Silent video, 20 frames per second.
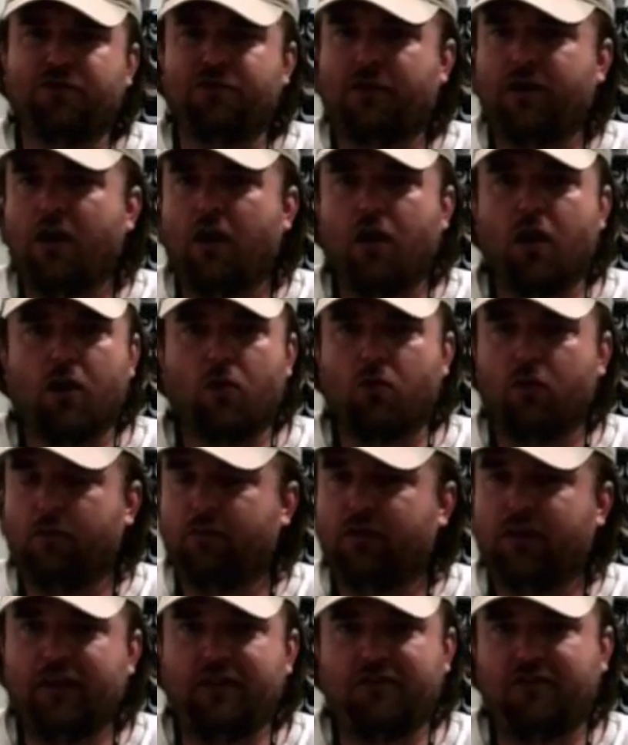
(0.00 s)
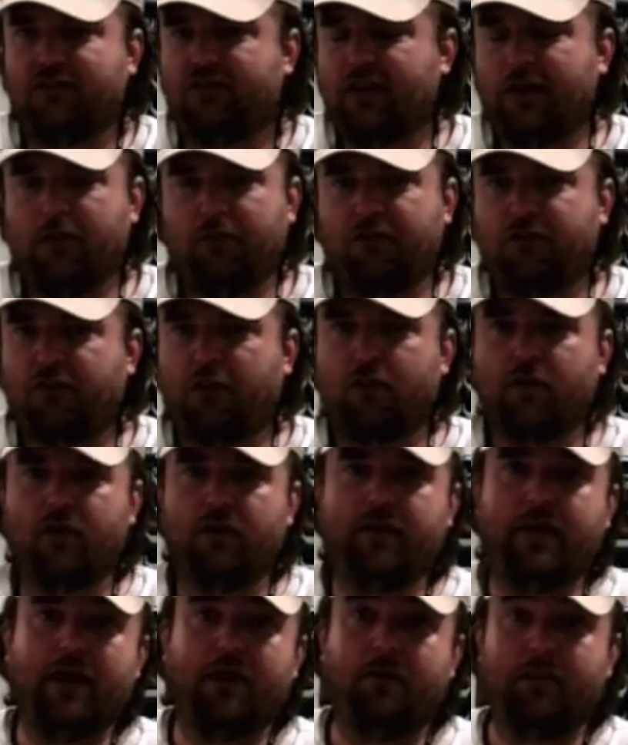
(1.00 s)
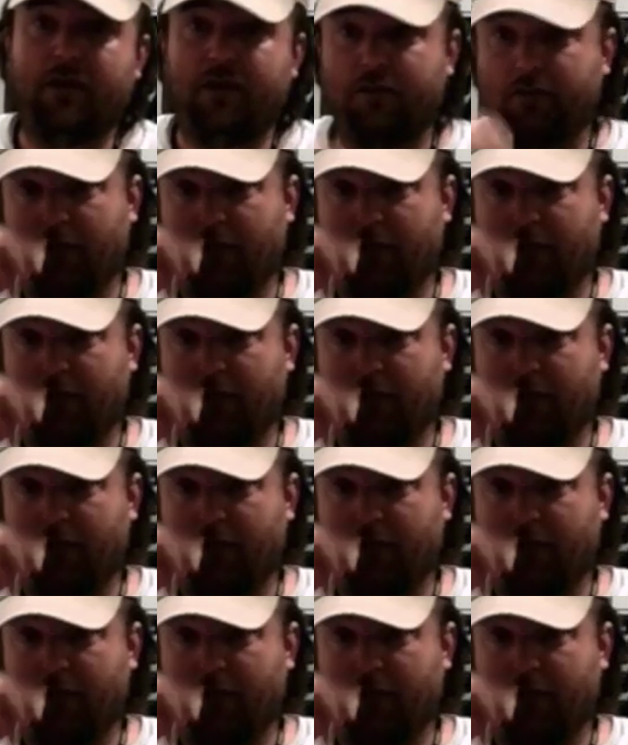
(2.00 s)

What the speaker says: are in awkward places. They don't start on downbeats